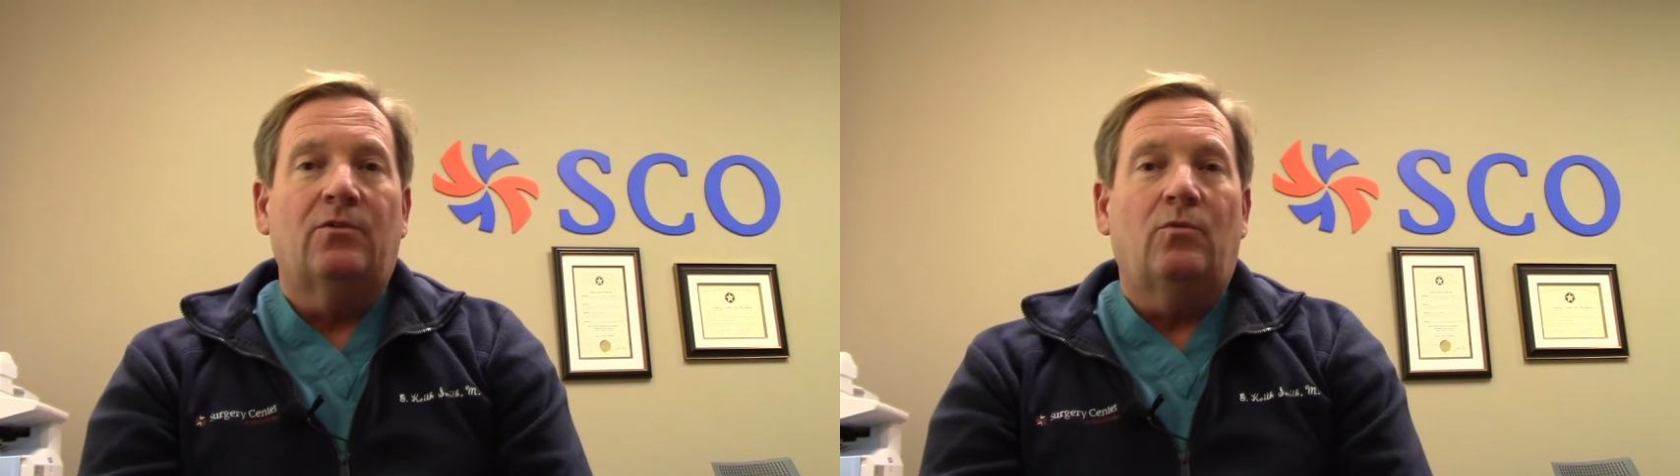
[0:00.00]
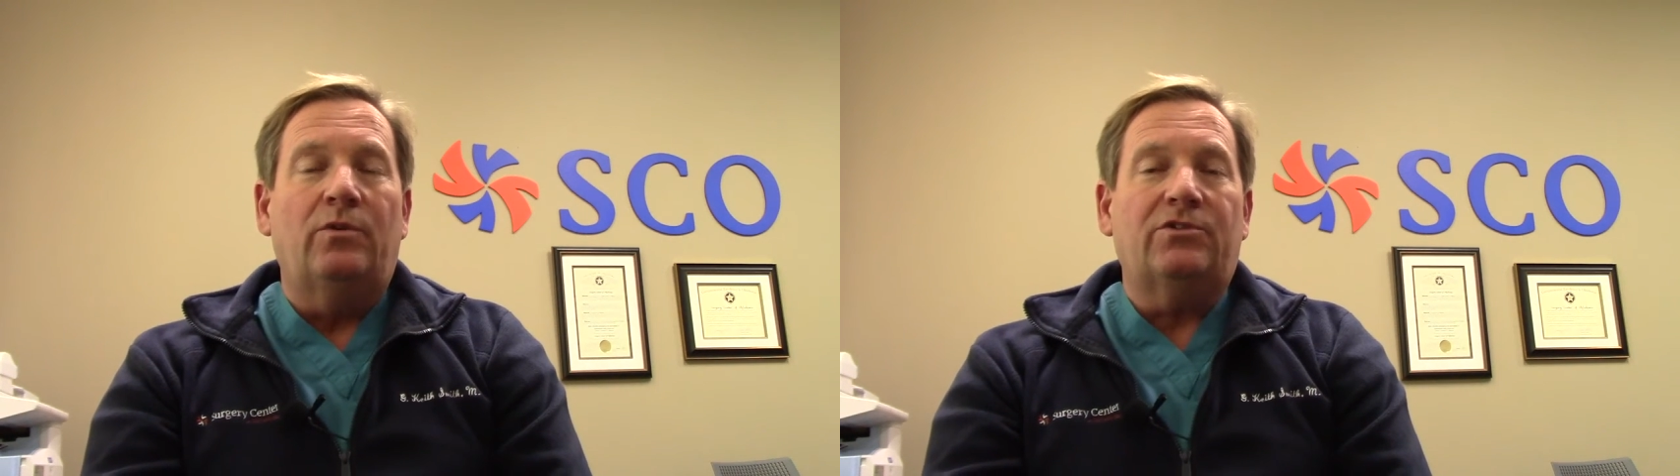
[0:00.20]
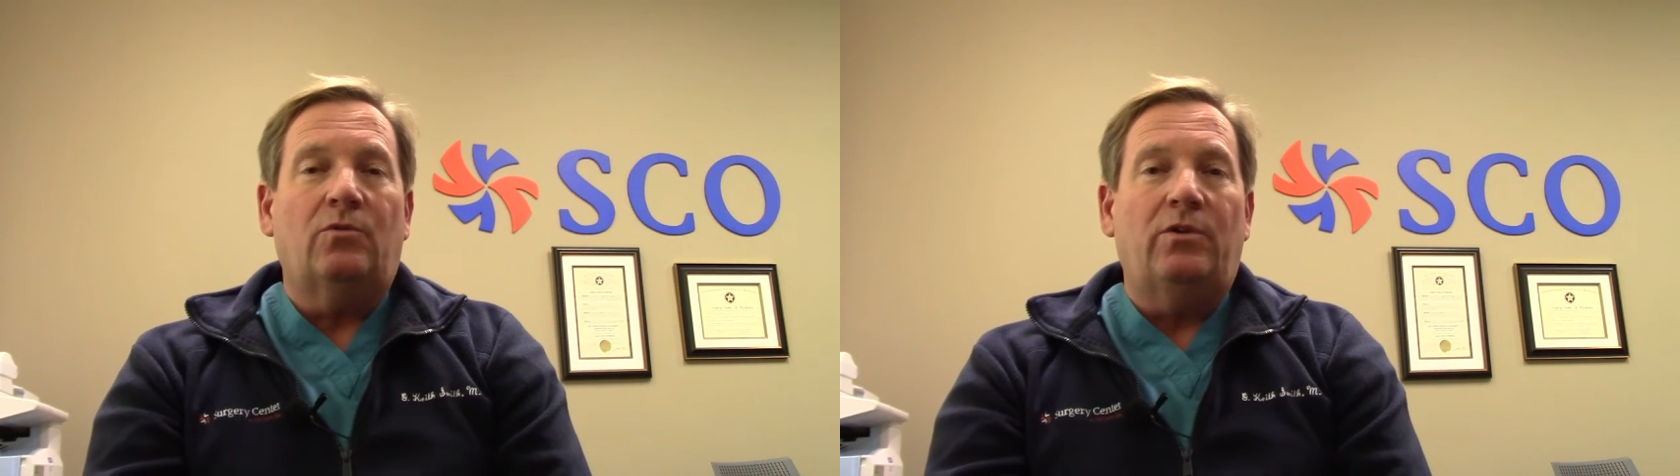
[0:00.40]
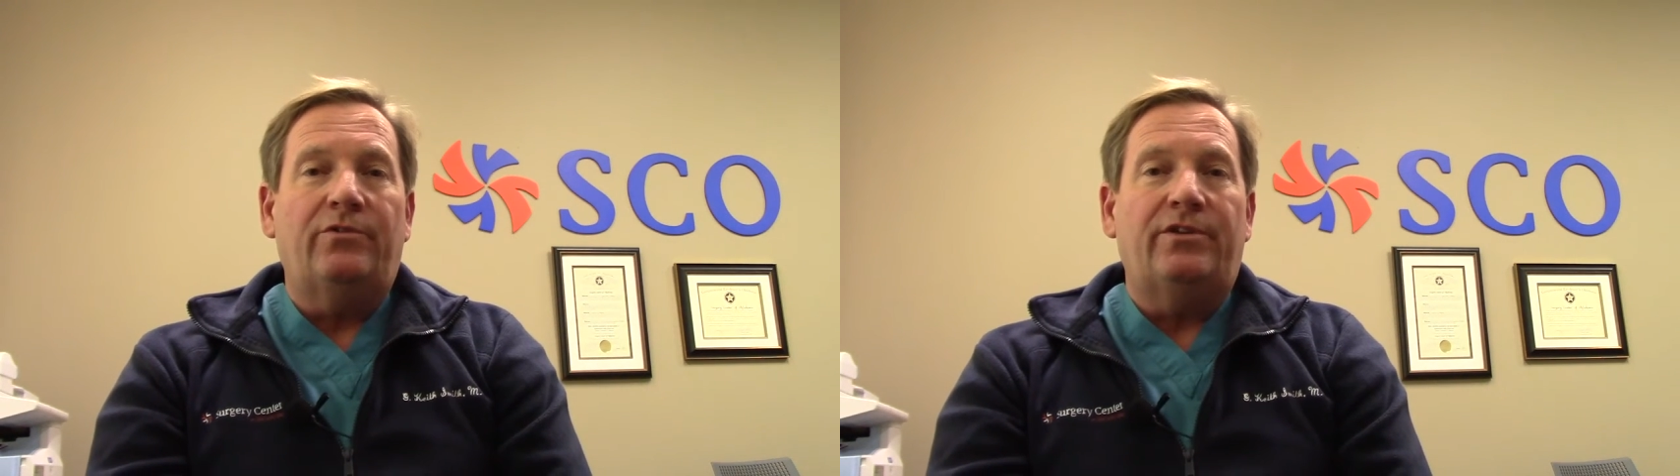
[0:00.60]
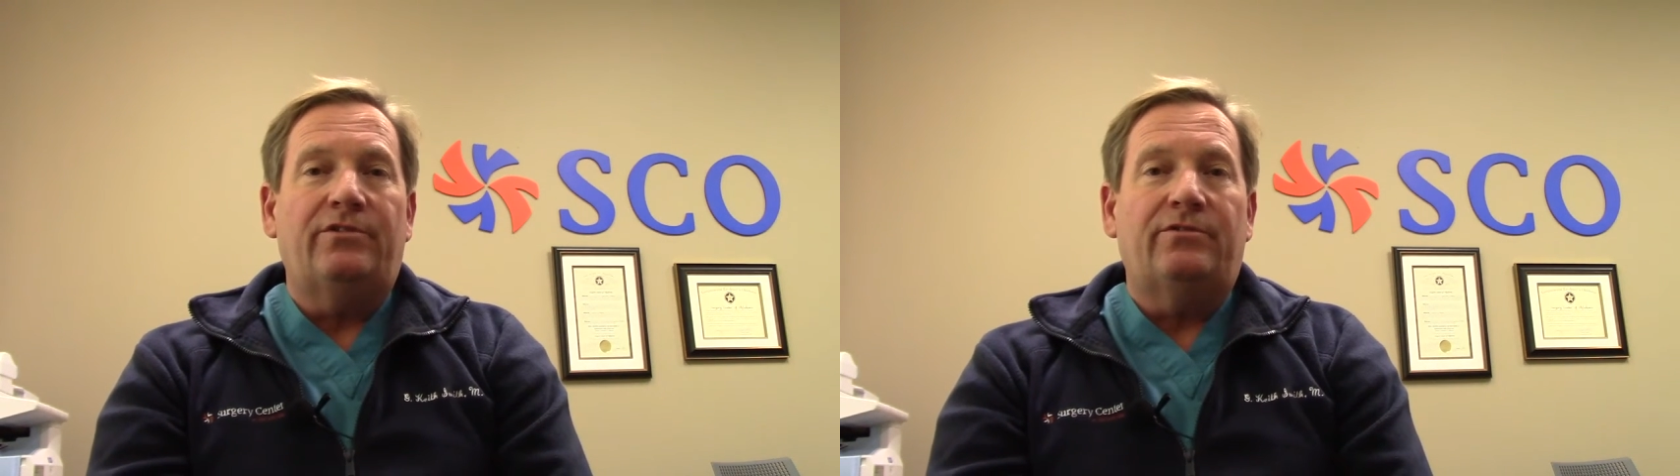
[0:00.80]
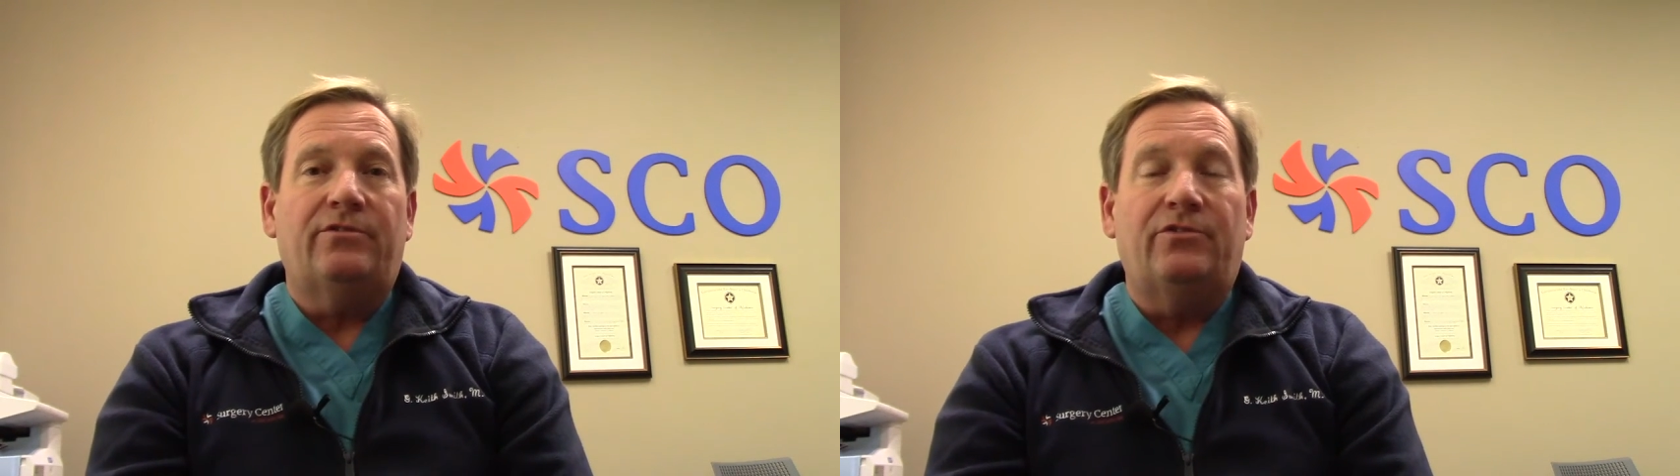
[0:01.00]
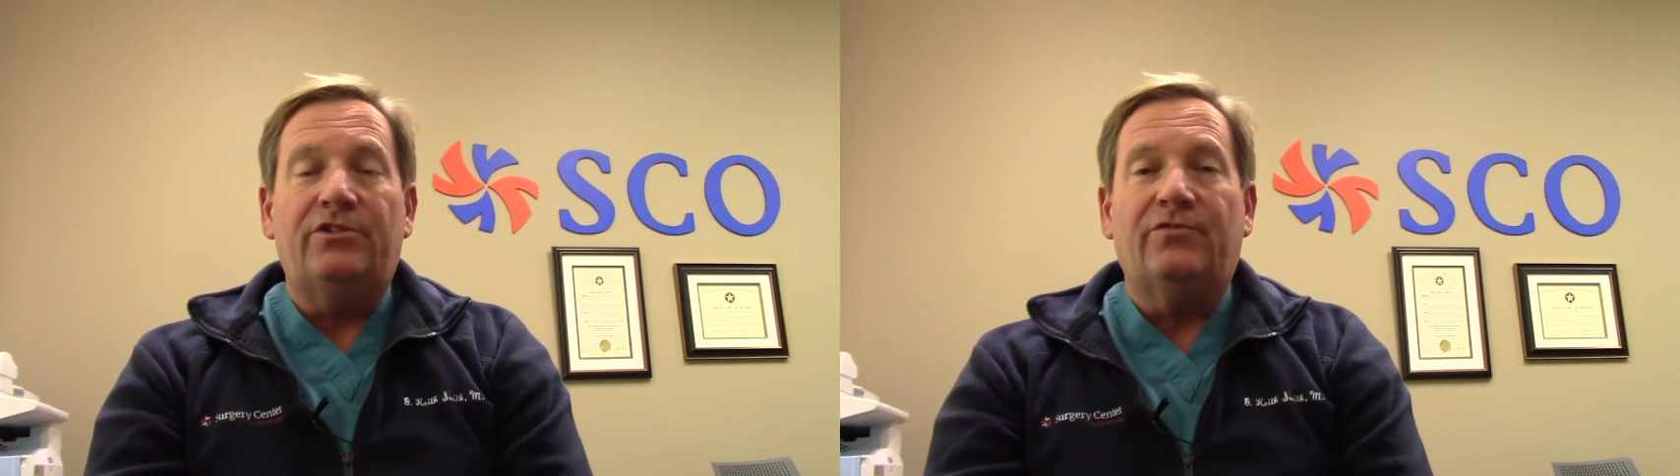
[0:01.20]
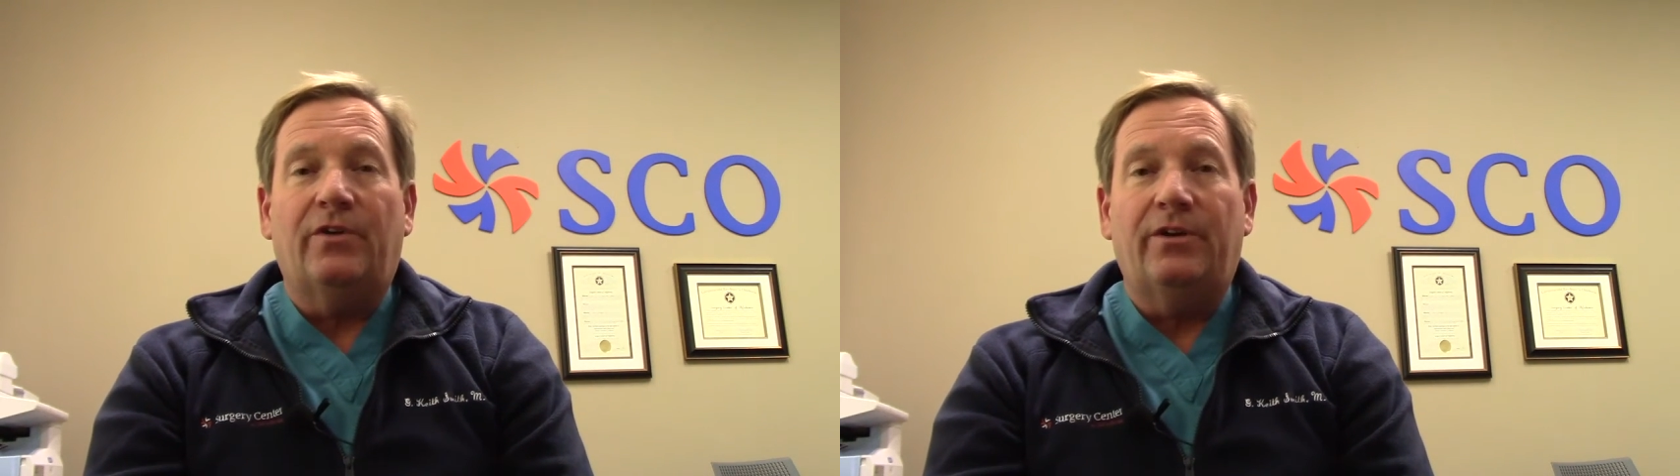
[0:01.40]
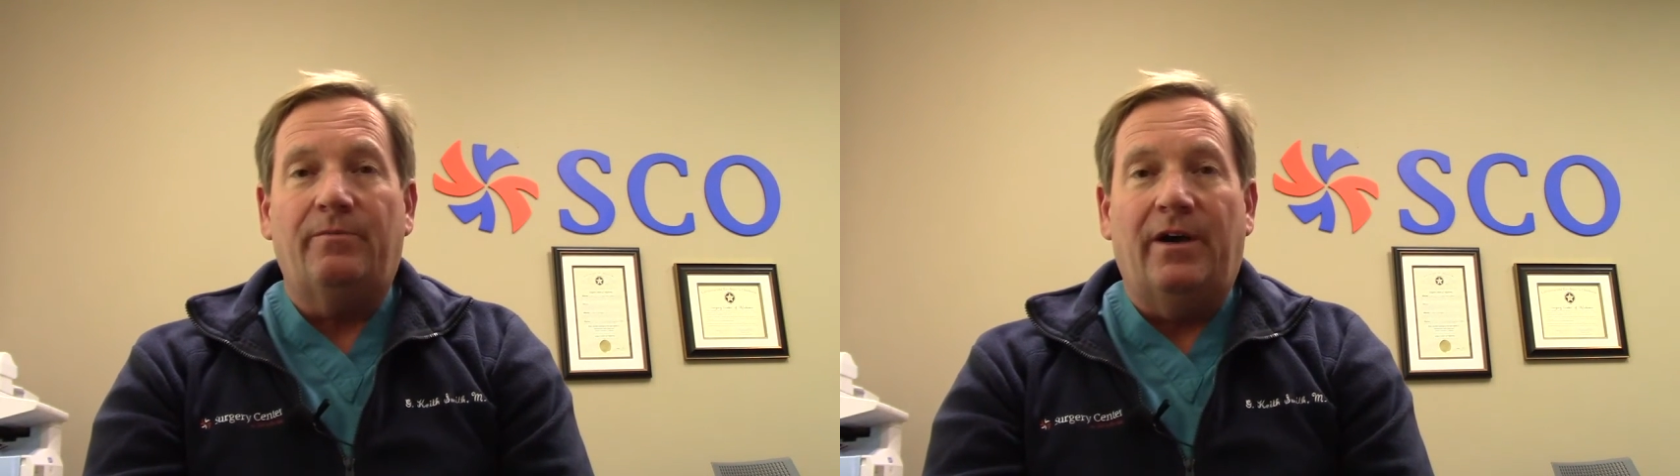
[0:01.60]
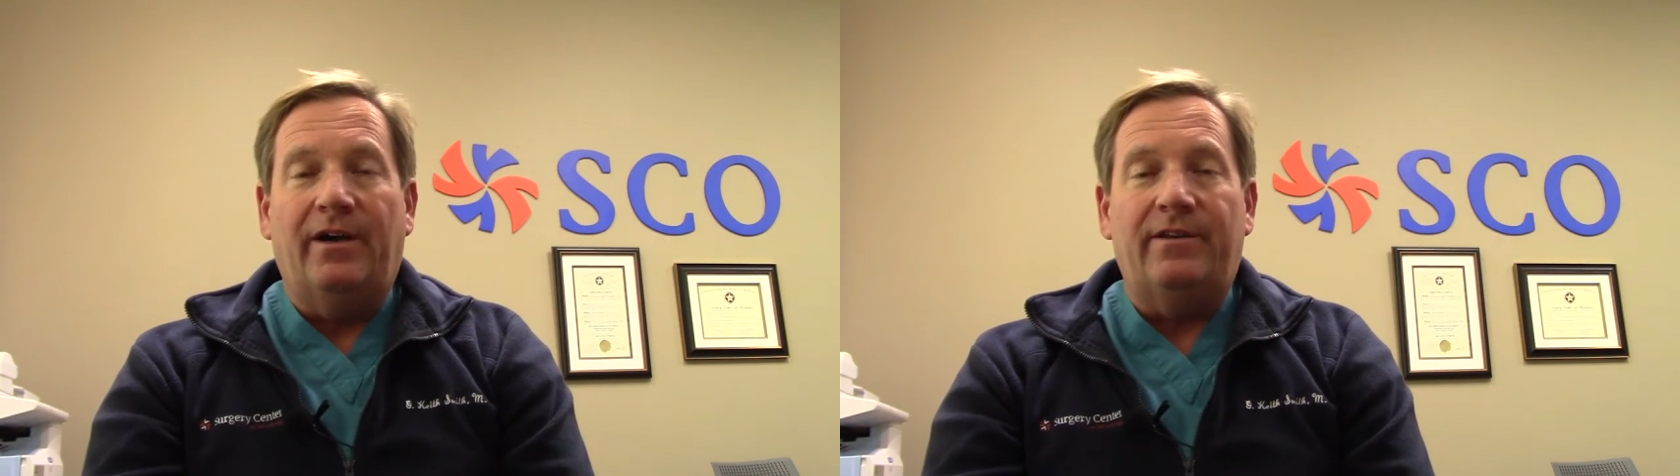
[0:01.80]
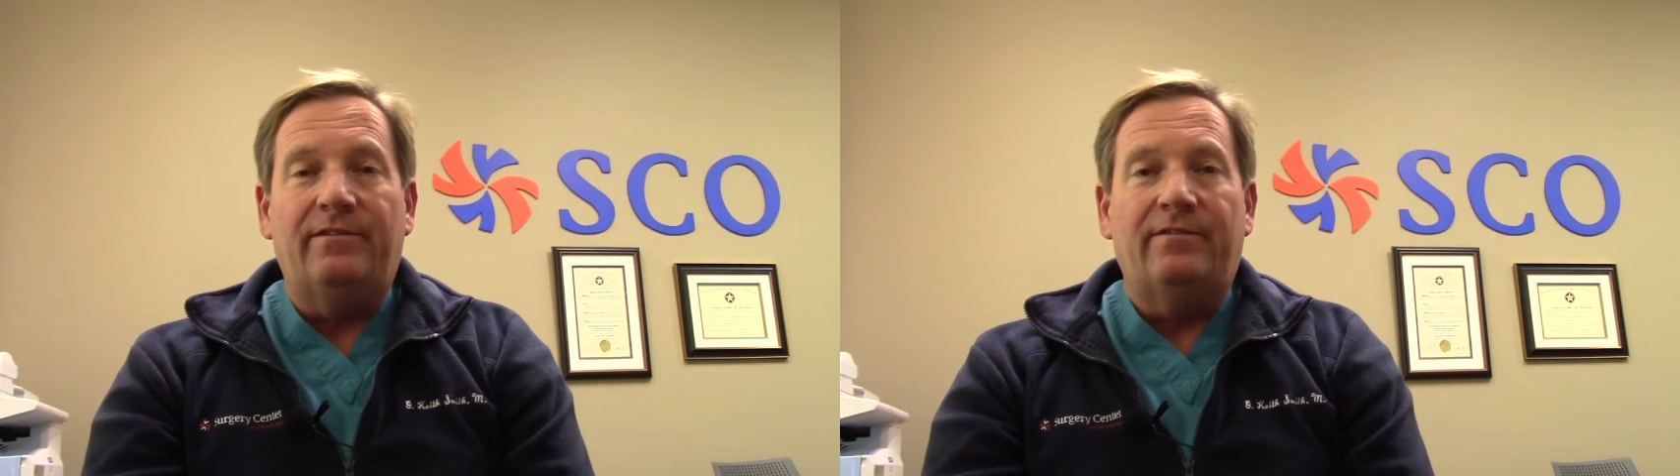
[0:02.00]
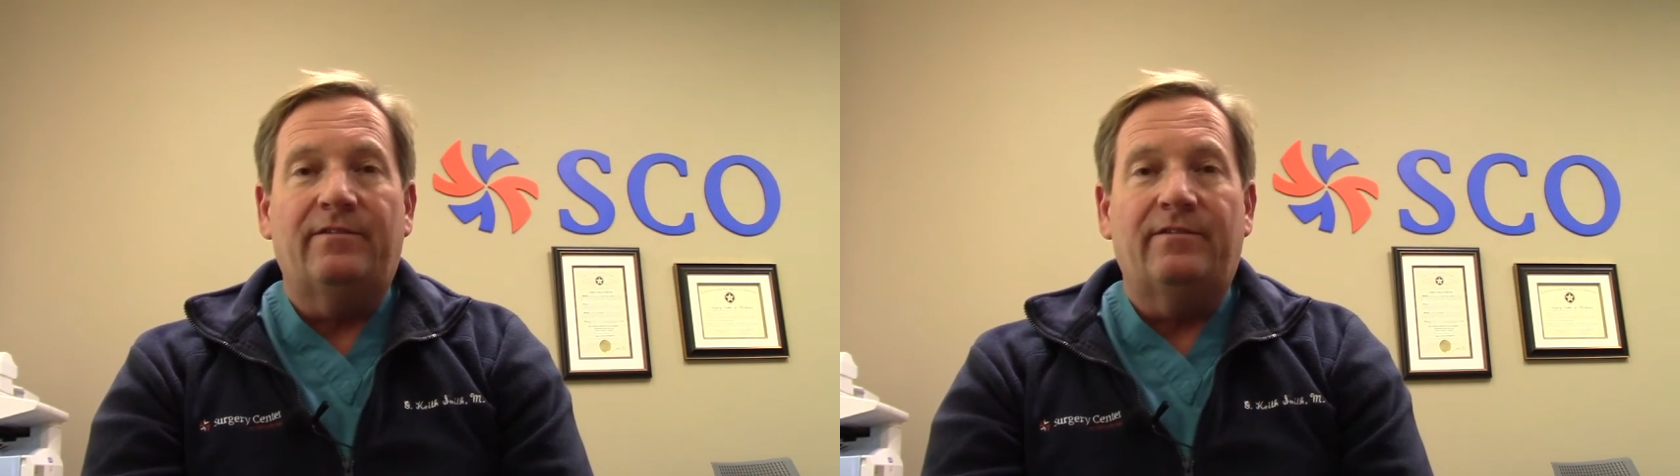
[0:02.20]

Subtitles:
was quoted to this friend of mine